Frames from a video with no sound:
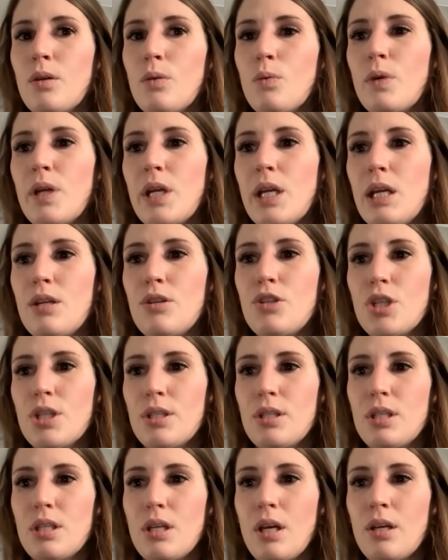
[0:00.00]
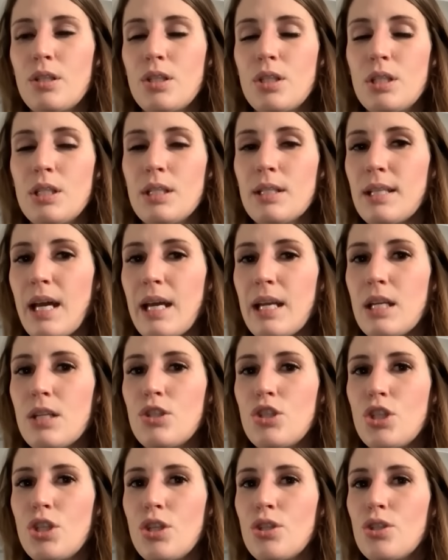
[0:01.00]
we just uh,
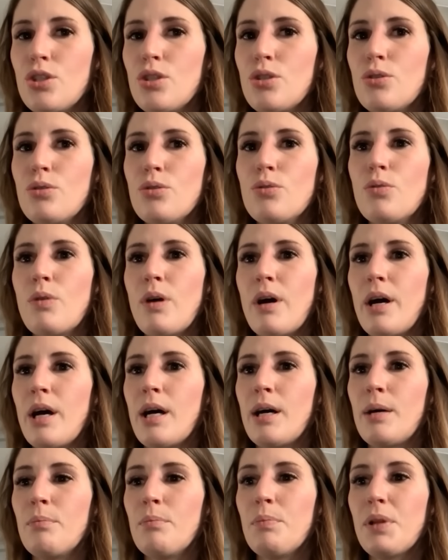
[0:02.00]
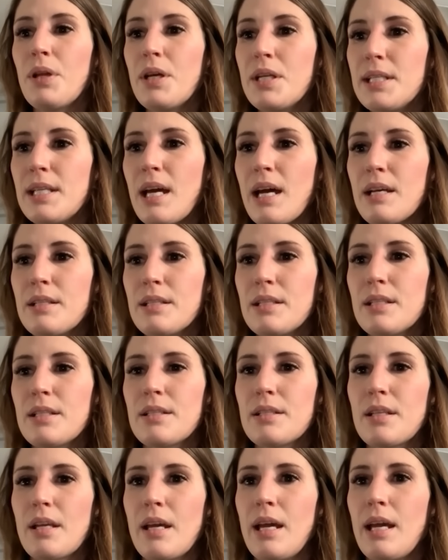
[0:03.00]
decided to do um, blood
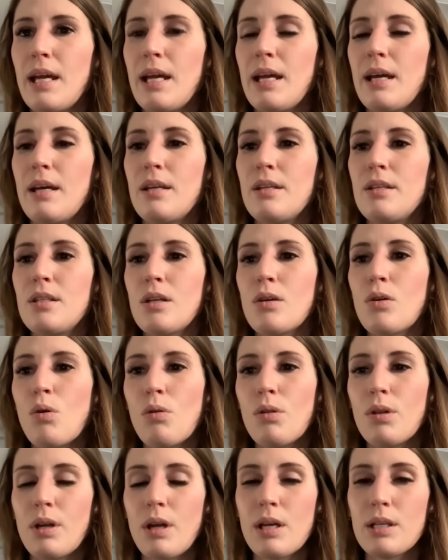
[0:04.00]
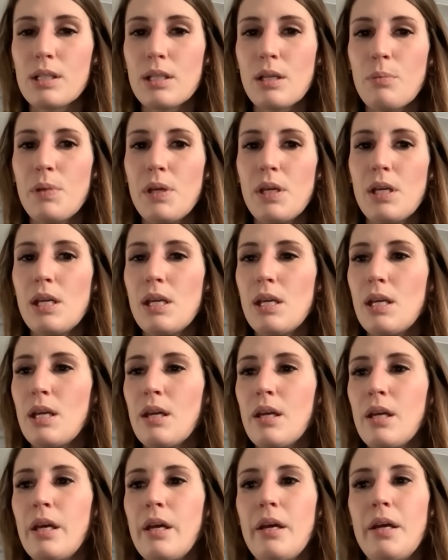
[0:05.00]
tests and a
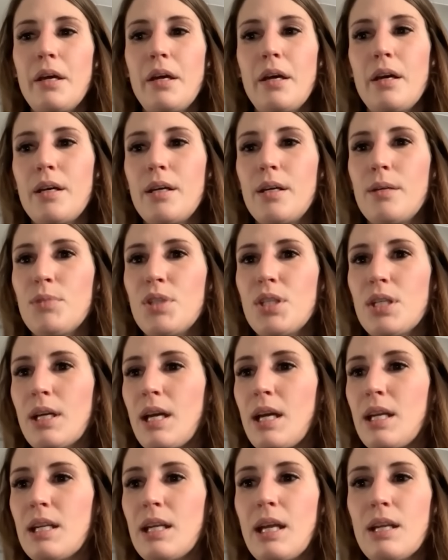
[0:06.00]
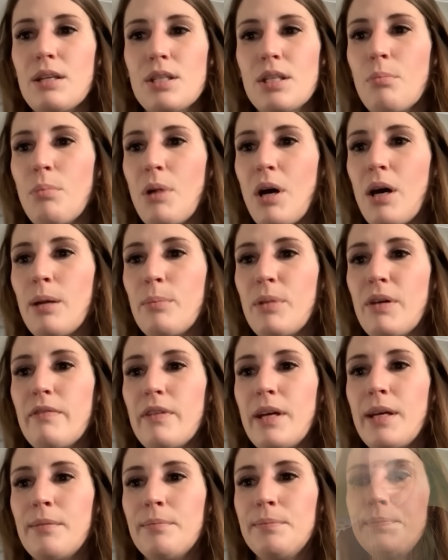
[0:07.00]
colonoscopy um, to kind of get to the bottom of
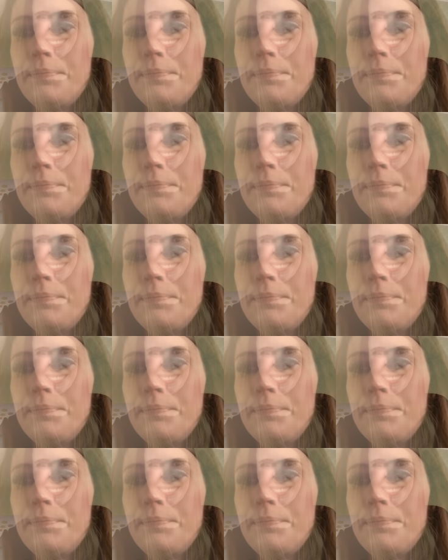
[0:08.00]
it.